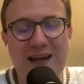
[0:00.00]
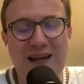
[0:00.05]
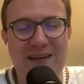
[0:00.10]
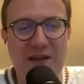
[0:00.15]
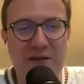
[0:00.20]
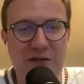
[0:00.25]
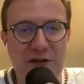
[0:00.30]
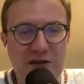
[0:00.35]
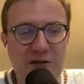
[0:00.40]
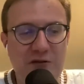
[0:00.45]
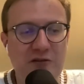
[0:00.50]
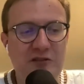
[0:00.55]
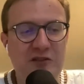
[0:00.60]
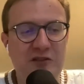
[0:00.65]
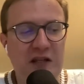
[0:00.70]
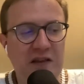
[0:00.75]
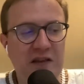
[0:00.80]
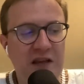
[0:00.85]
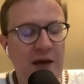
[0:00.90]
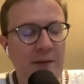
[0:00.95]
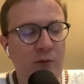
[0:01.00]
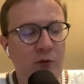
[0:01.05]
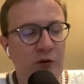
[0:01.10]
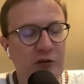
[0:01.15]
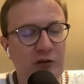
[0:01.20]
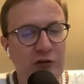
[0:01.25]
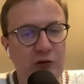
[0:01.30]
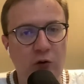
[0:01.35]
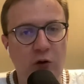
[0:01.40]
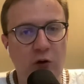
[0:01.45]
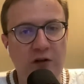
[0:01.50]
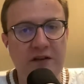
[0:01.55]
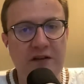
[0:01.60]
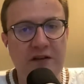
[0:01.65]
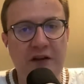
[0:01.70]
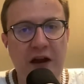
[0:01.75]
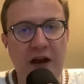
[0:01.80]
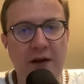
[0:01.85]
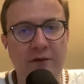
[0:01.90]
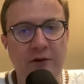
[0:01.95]
And I think you're seeing that more strongly
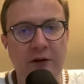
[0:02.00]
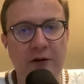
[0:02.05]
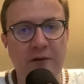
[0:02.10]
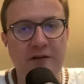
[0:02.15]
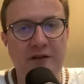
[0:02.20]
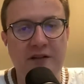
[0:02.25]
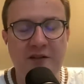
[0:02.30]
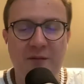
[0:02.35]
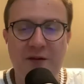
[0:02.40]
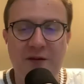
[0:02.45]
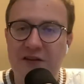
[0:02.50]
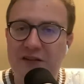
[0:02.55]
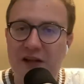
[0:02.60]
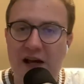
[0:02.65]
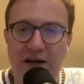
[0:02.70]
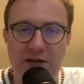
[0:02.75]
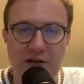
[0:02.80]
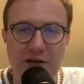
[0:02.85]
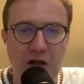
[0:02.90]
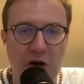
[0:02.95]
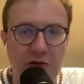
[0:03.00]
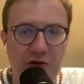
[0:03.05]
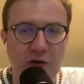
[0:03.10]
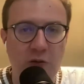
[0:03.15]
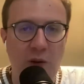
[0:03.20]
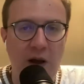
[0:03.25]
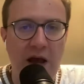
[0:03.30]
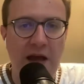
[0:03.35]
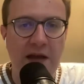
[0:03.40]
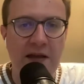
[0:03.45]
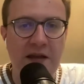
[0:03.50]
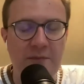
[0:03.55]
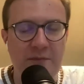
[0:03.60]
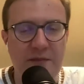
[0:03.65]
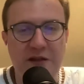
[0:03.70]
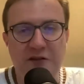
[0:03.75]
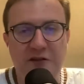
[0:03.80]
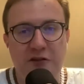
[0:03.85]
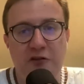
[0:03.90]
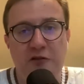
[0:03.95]
than ever. Doesn't mean the dollar goes away. It
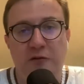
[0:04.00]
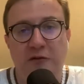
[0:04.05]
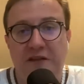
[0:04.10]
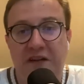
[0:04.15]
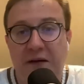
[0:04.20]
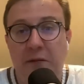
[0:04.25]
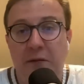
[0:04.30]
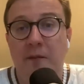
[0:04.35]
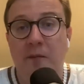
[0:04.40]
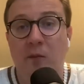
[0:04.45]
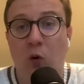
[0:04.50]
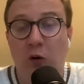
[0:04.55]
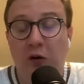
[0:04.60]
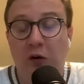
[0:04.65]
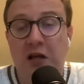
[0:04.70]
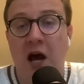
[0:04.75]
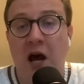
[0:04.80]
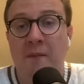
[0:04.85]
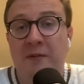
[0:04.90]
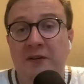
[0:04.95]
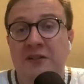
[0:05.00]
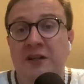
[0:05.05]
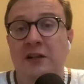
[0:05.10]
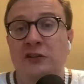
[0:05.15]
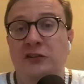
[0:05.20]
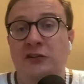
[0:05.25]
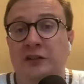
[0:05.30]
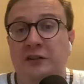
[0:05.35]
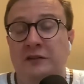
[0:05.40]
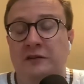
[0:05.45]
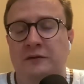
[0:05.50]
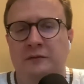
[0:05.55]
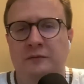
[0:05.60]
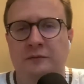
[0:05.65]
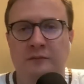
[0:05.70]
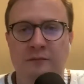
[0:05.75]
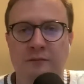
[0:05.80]
means there's a little bit more competition.